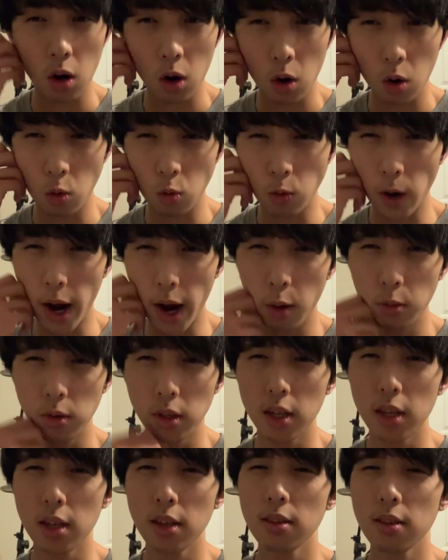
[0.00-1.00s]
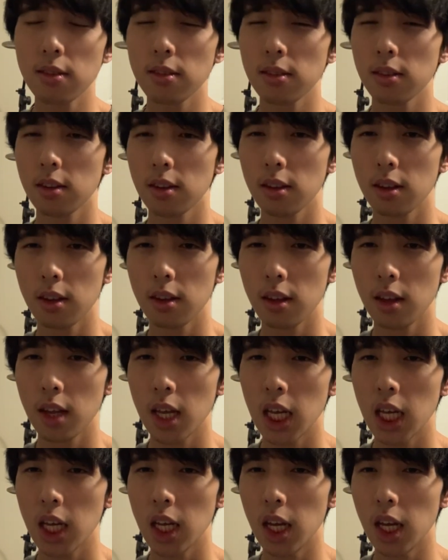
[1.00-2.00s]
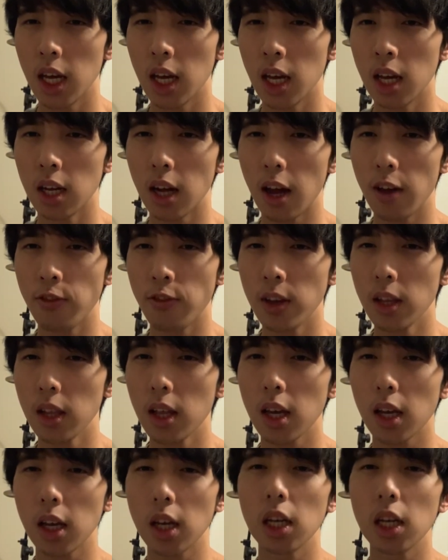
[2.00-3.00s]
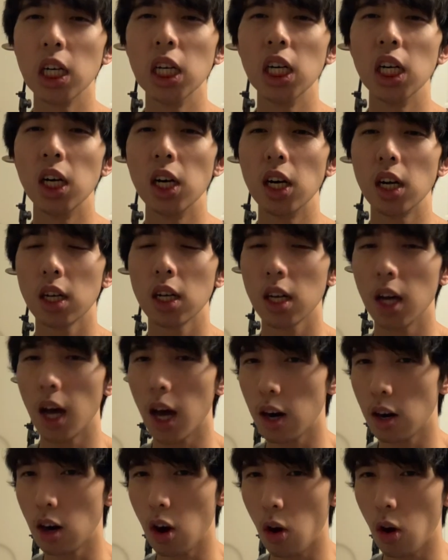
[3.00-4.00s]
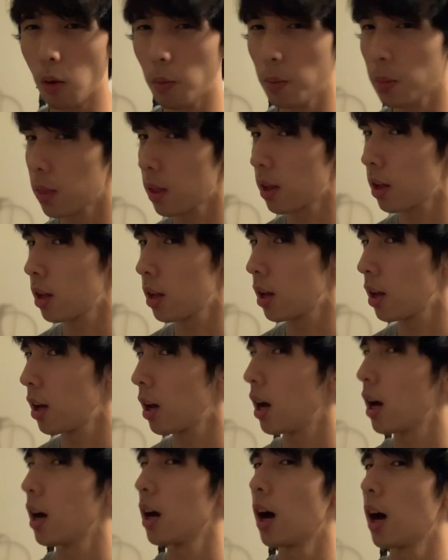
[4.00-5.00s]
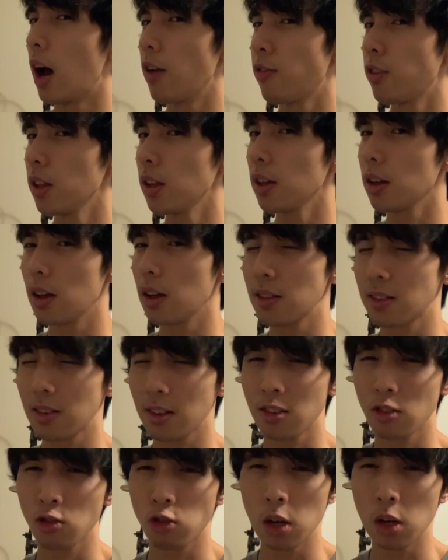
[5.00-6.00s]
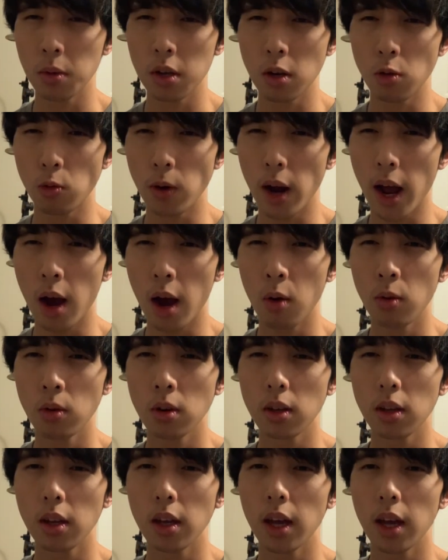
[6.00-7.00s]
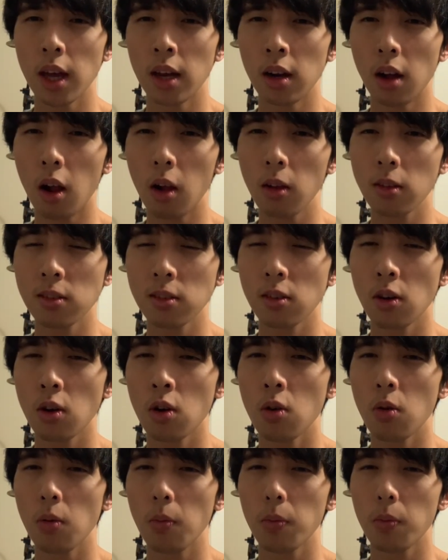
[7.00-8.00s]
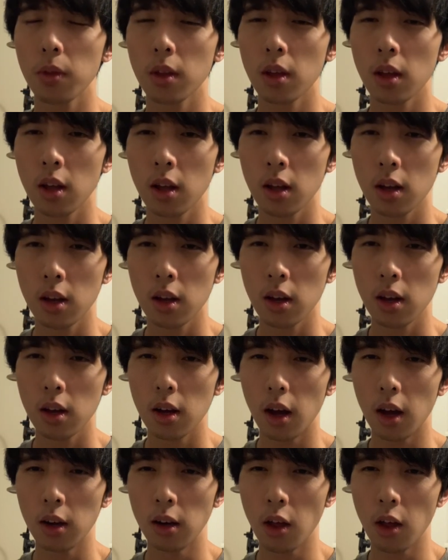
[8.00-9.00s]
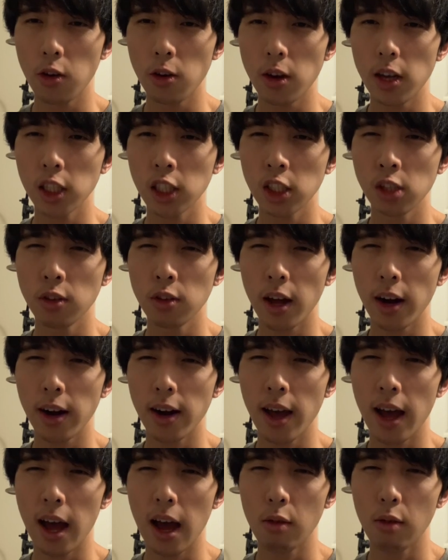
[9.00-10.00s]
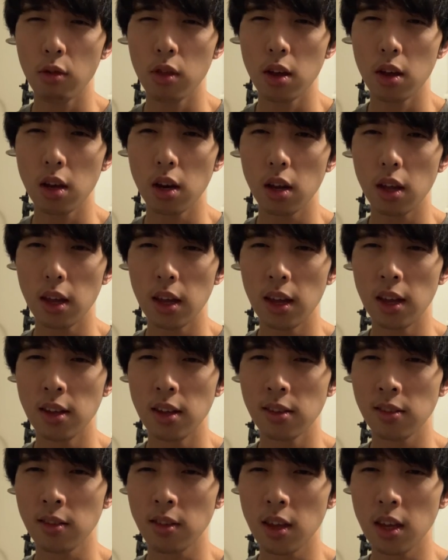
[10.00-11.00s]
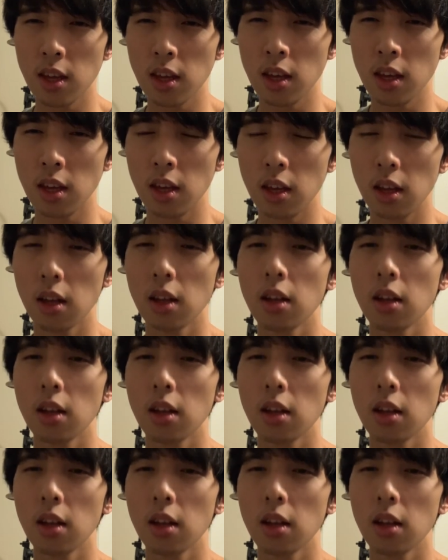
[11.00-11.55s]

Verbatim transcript: round it is. And I feel like, uh, I don't know, I feel like it's extremely round. And also, another issue that I have with it is the